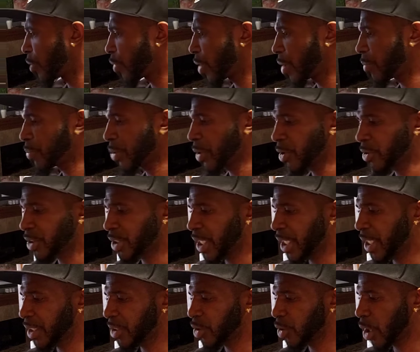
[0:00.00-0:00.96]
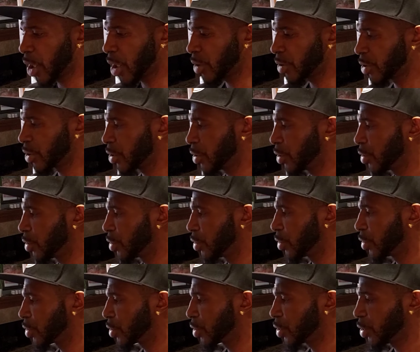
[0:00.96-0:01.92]
want poached eggs, so I'll
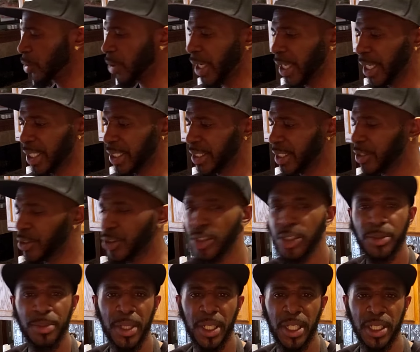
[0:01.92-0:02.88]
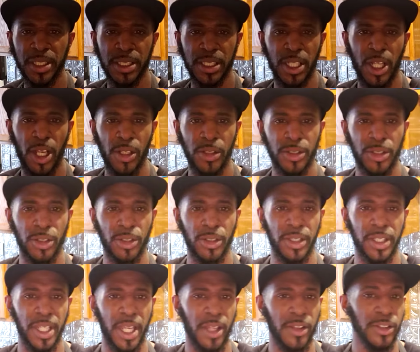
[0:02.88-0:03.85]
do 2 eggs at 2 minutes and I'll do
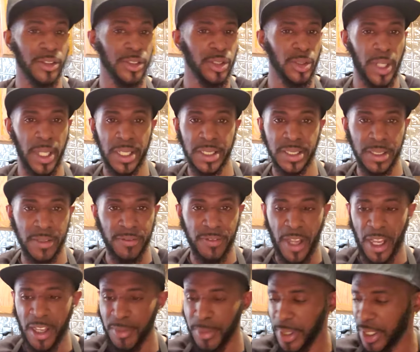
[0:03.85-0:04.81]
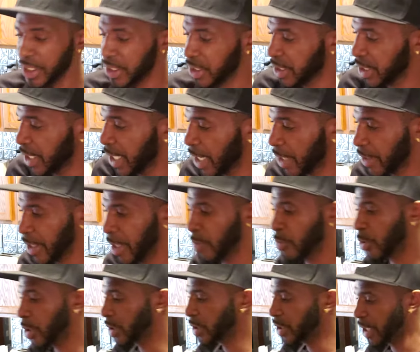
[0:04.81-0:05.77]
the other 2 eggs at 5 minutes, see how that
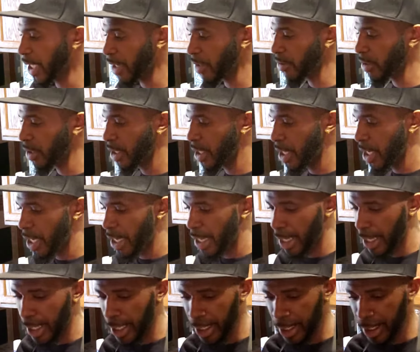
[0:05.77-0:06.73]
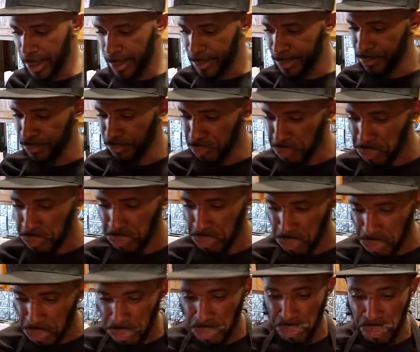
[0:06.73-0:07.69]
works out.
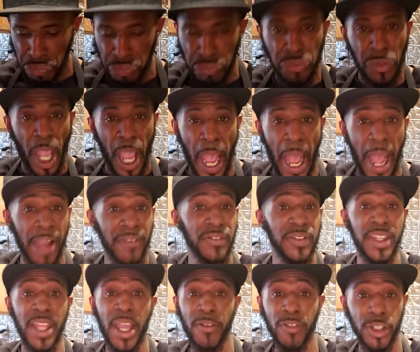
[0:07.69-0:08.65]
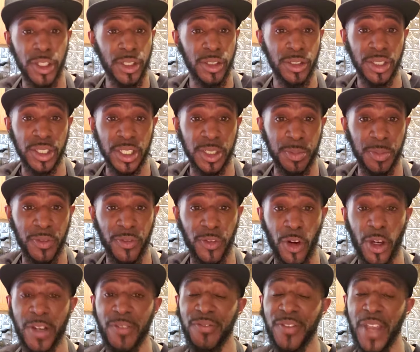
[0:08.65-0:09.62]
I've never used this
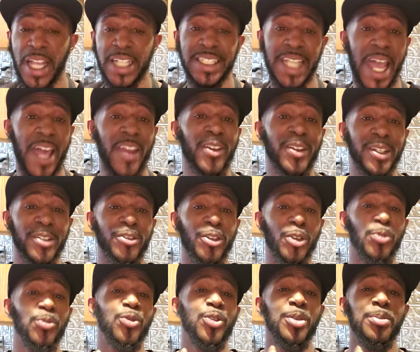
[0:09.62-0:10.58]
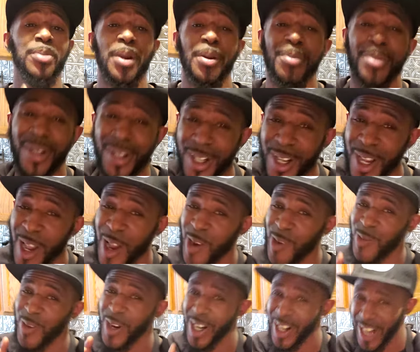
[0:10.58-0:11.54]
before. In fact, I don't even remember
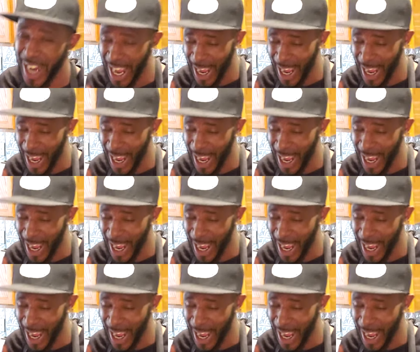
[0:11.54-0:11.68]
where